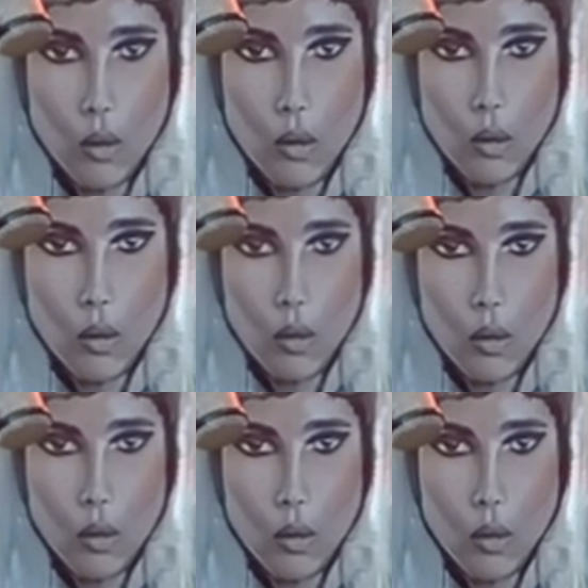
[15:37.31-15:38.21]

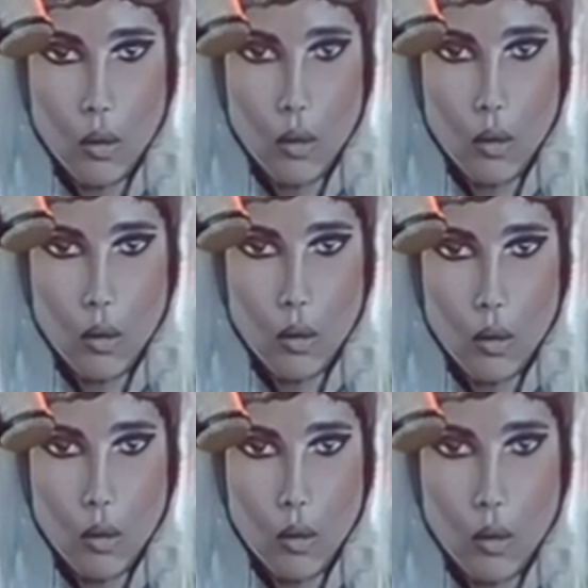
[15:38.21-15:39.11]

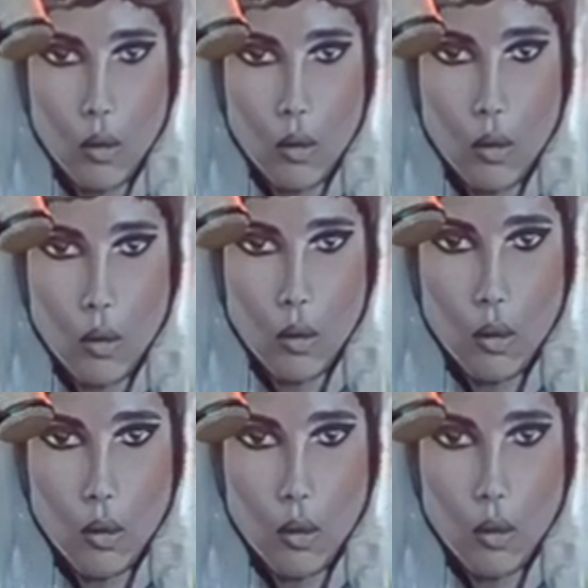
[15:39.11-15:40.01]

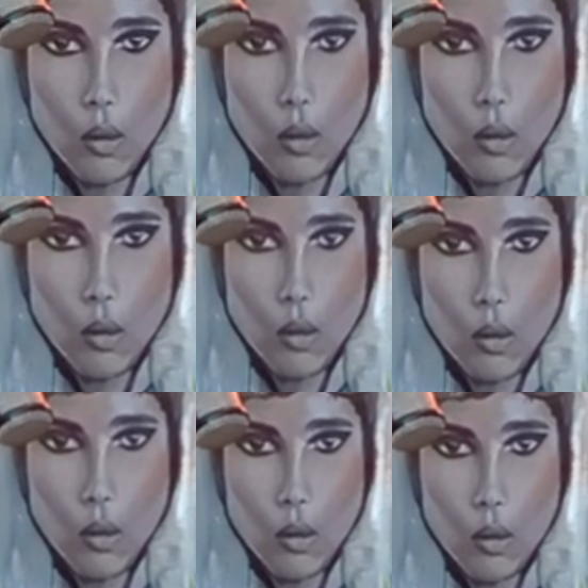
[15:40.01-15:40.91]

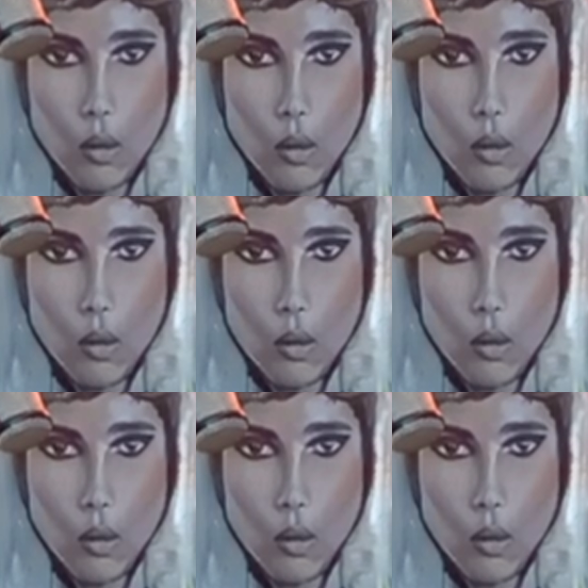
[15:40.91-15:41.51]
(silent)